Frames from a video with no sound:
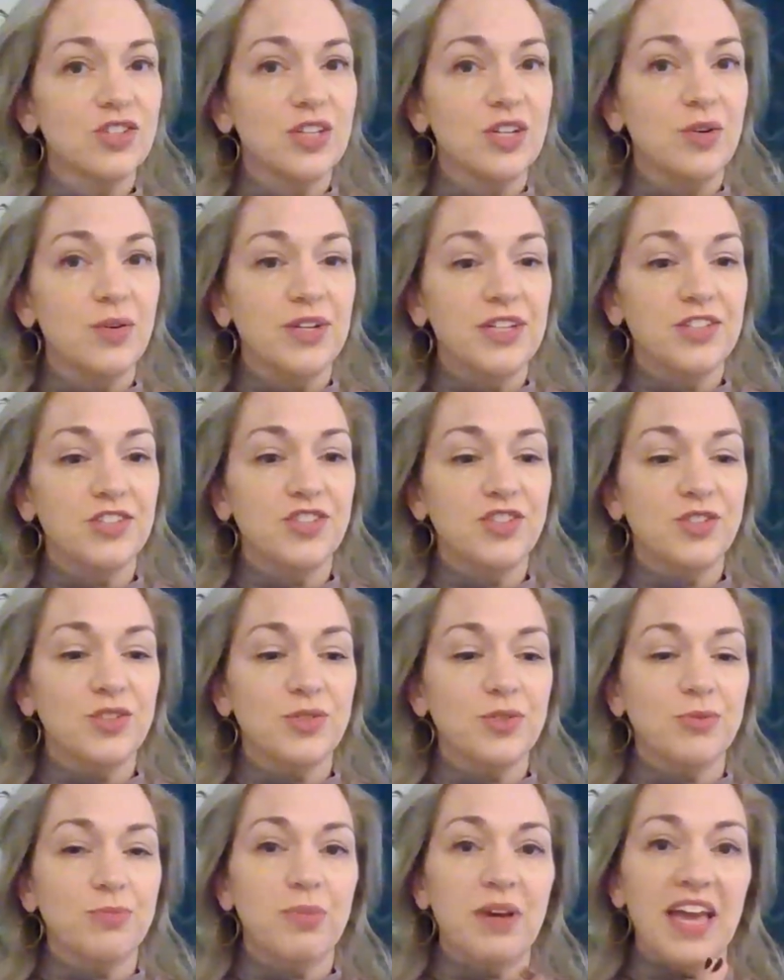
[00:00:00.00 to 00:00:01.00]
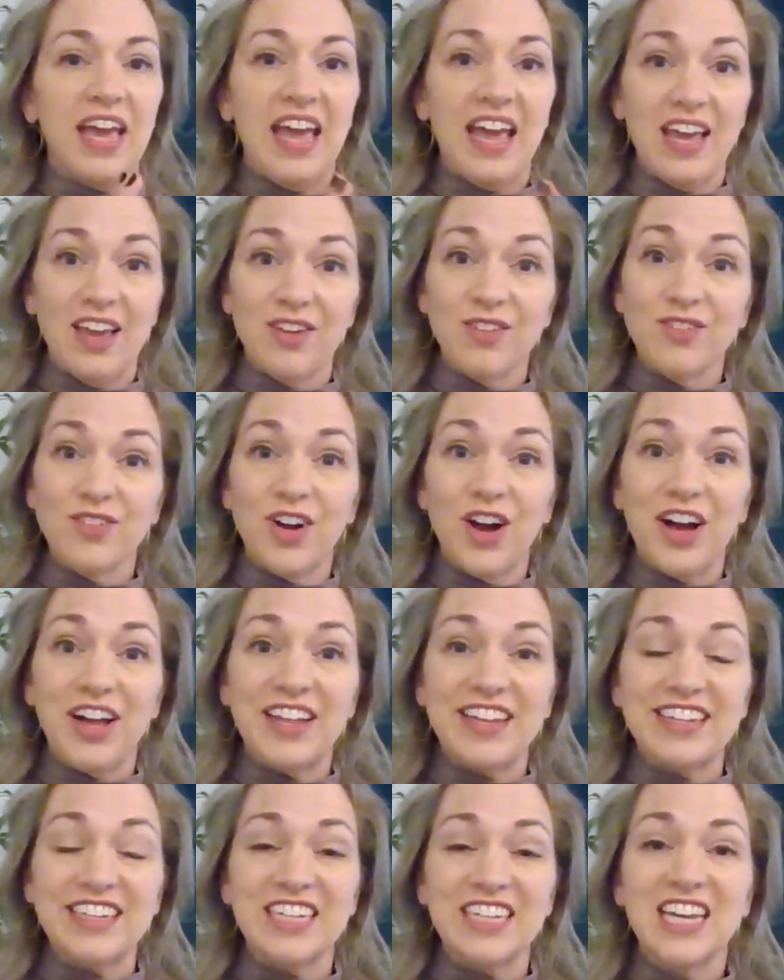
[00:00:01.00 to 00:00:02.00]
going to behave
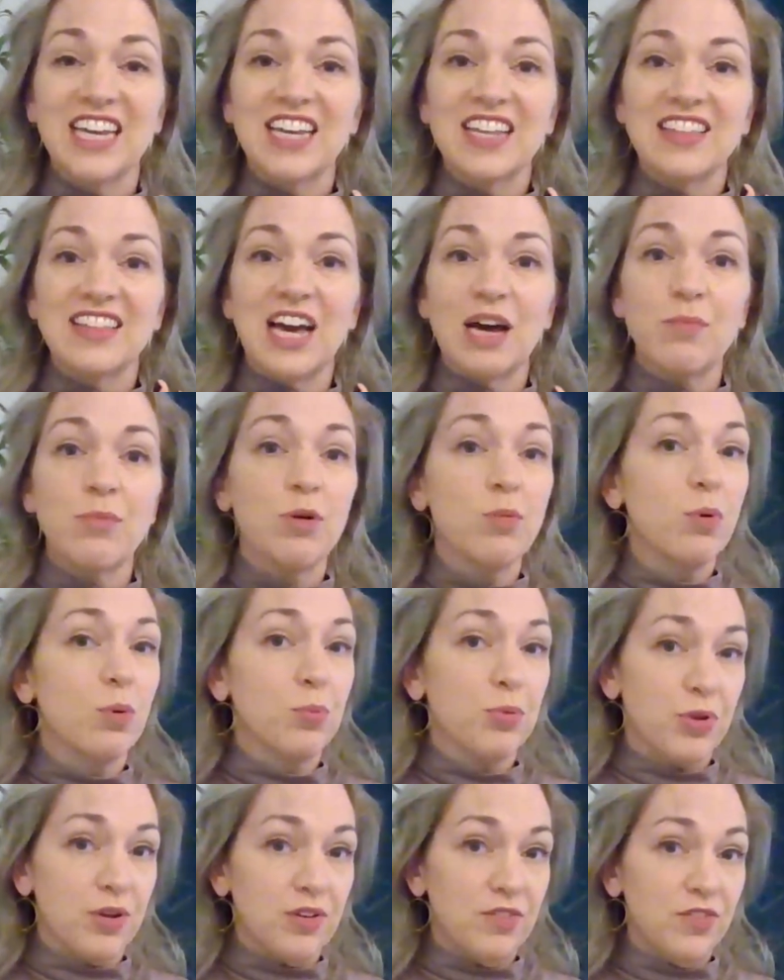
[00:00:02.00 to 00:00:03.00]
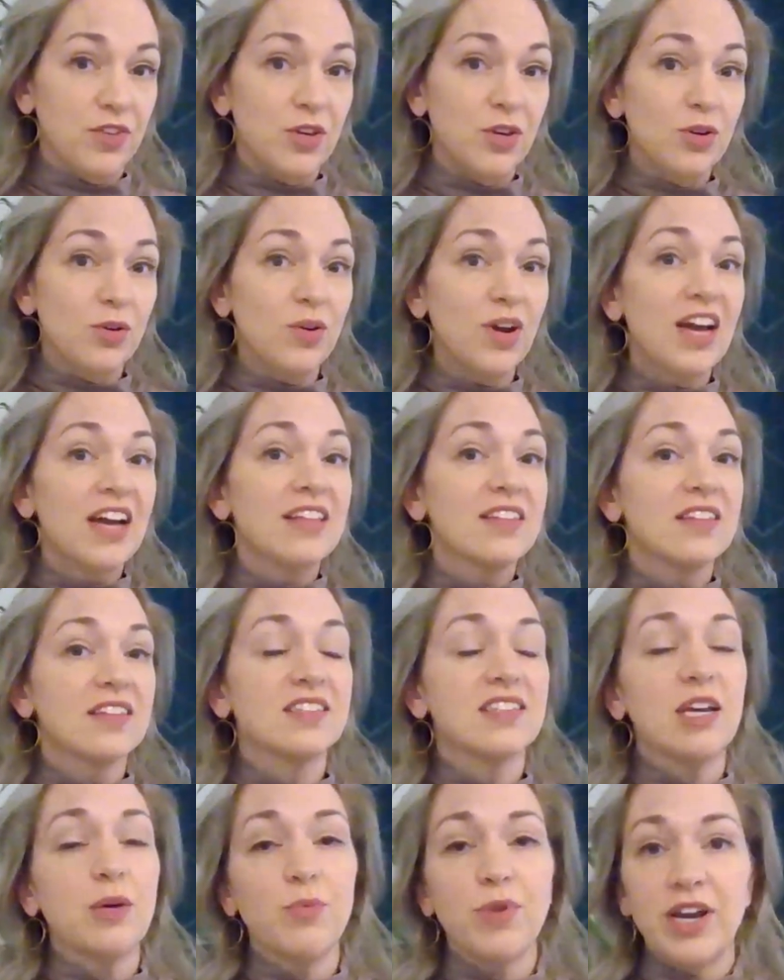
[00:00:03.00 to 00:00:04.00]
on that mobile preview the
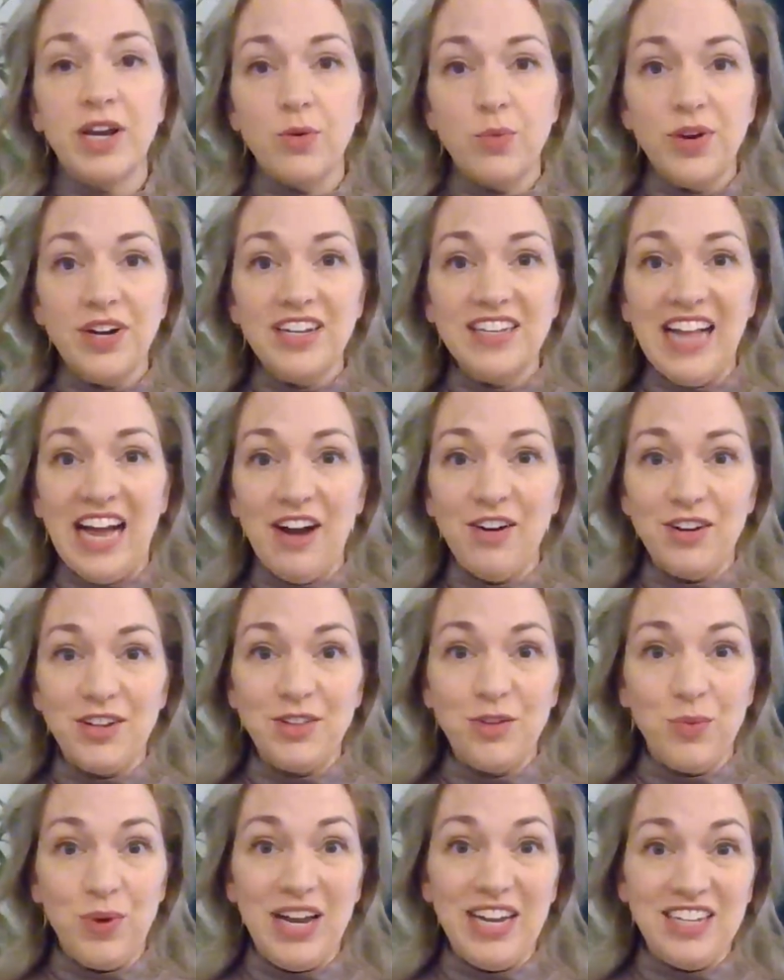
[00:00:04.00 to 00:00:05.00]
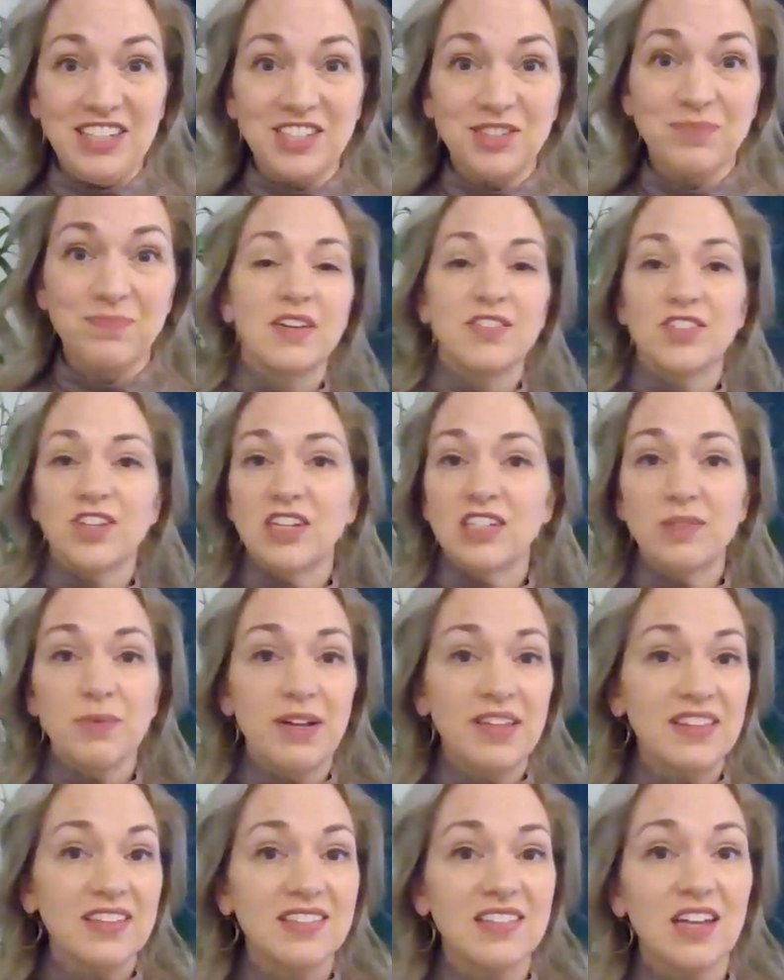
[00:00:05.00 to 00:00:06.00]
same way it will out in the wild. I've talked
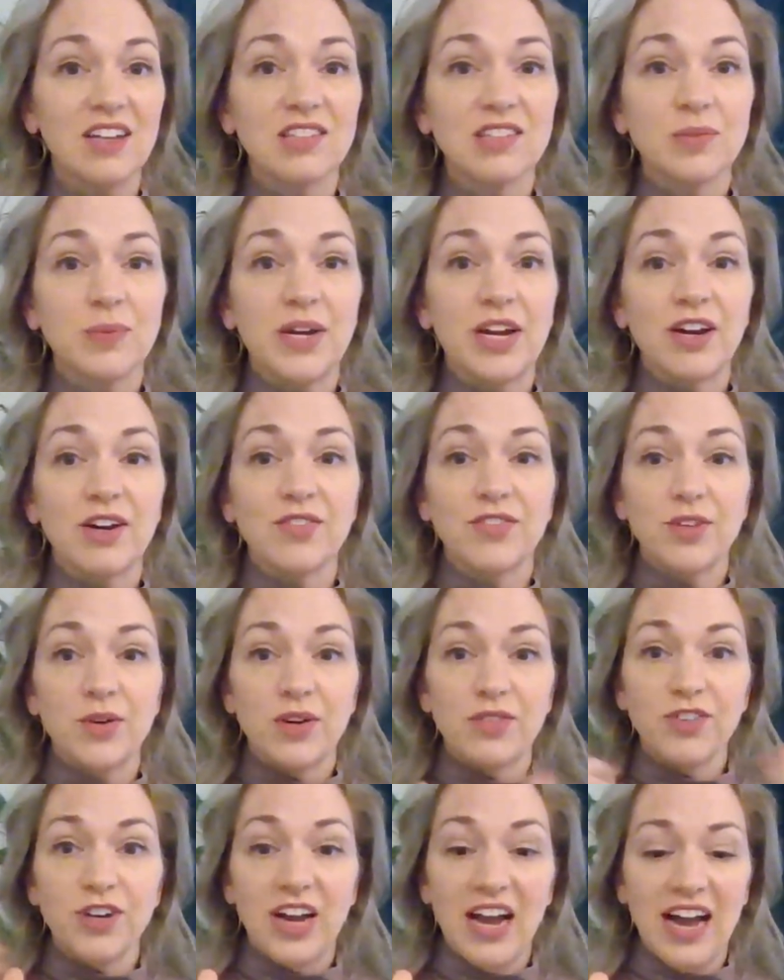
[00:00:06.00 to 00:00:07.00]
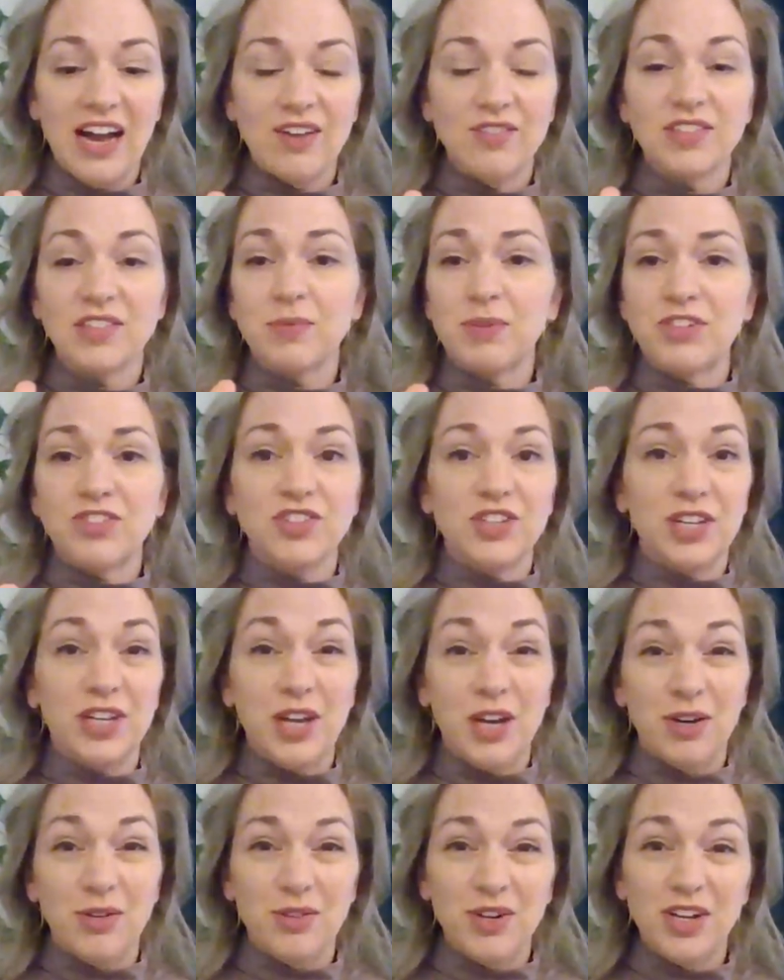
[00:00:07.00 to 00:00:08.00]
about this elsewhere. If you ever have especially
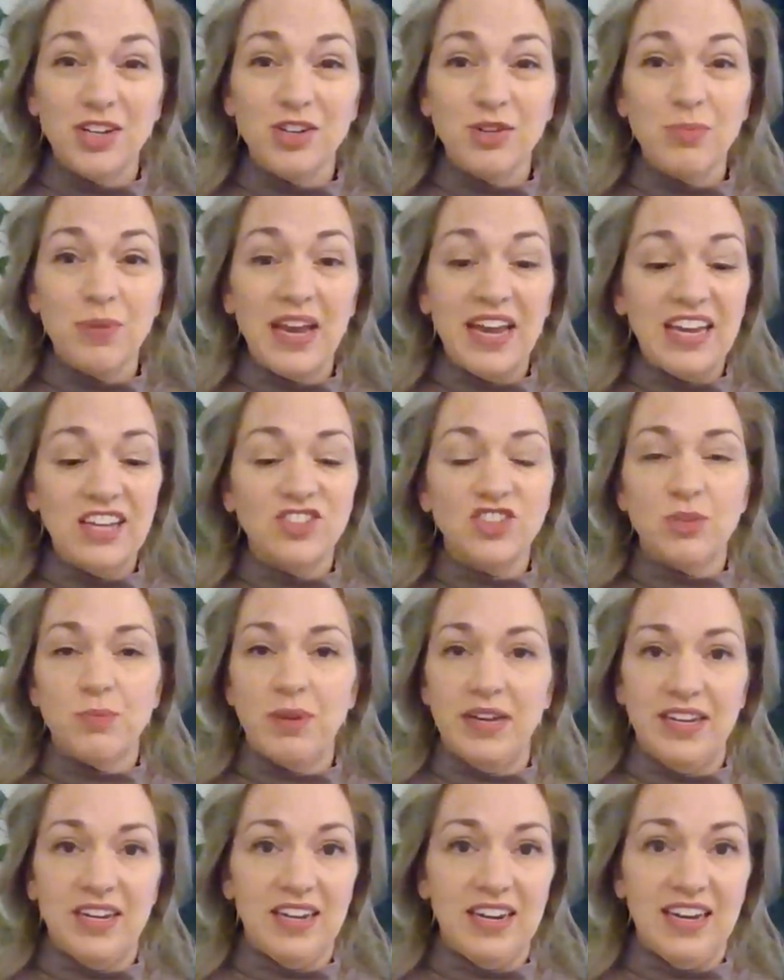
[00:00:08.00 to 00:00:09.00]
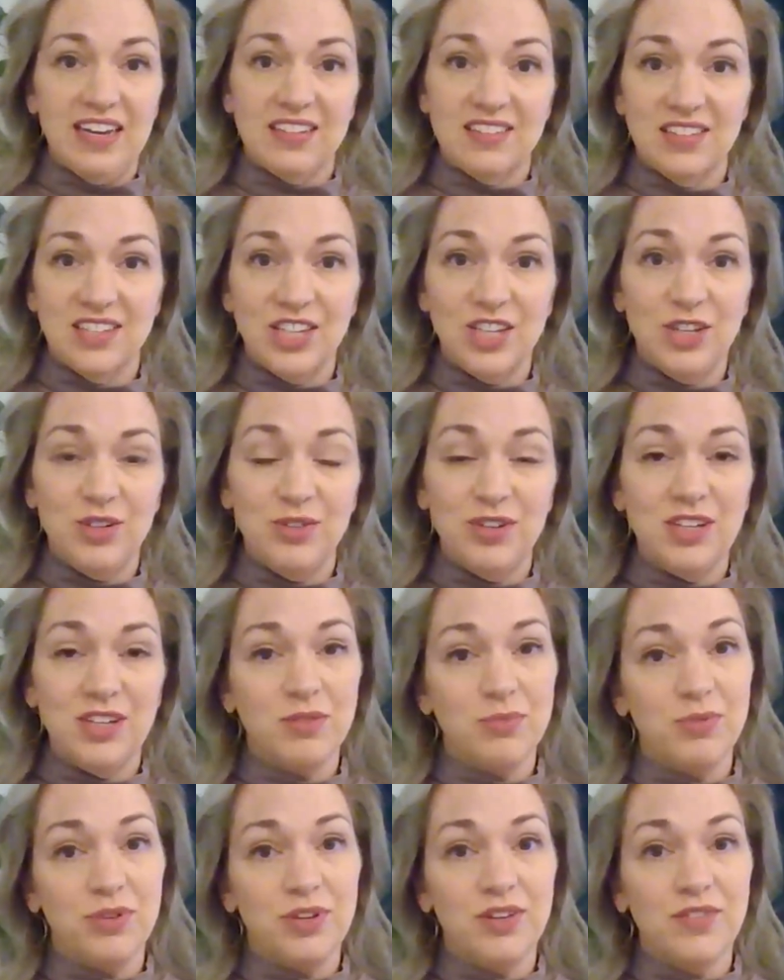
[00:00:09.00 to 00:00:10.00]
code on your page, it might not execute in the
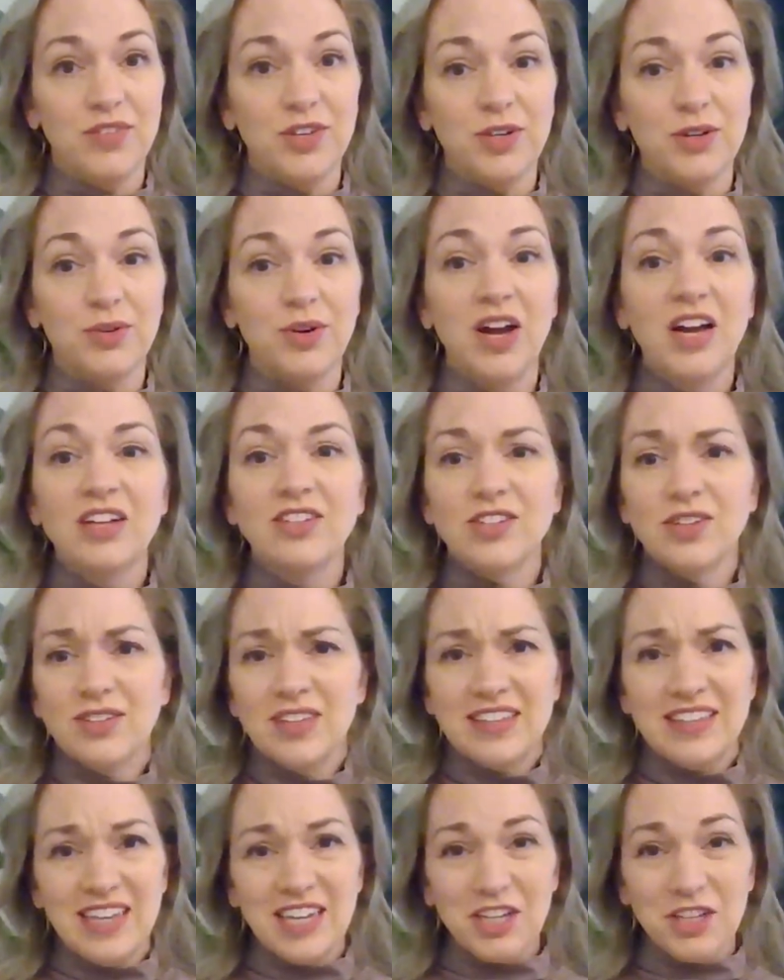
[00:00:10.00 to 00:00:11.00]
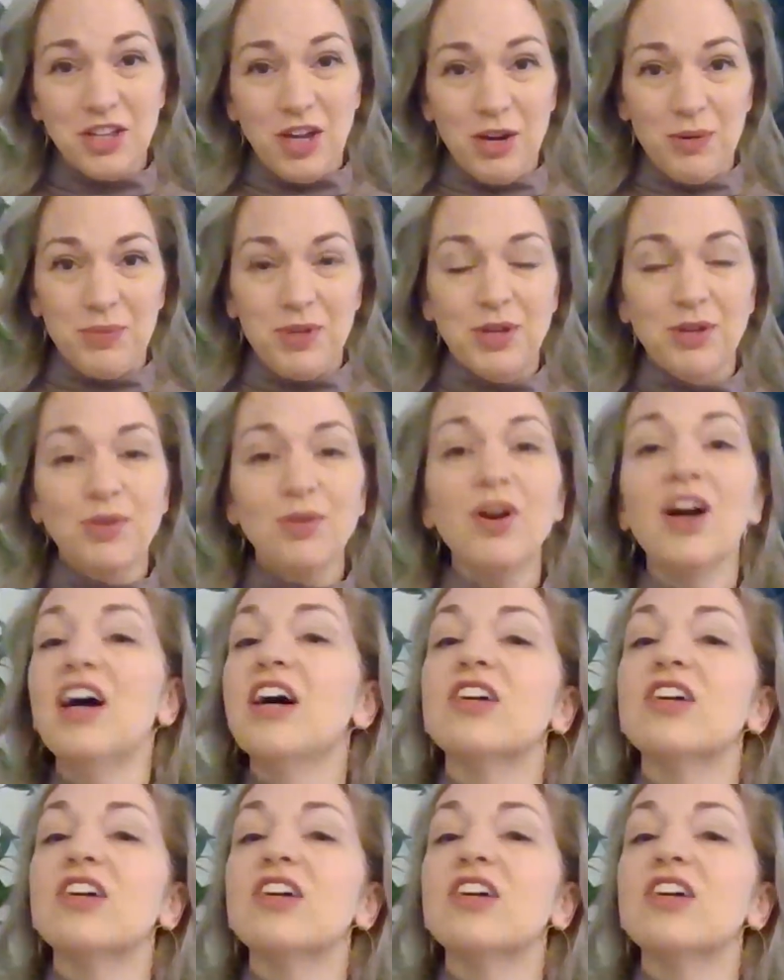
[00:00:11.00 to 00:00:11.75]
preview. Don't let that alarm you.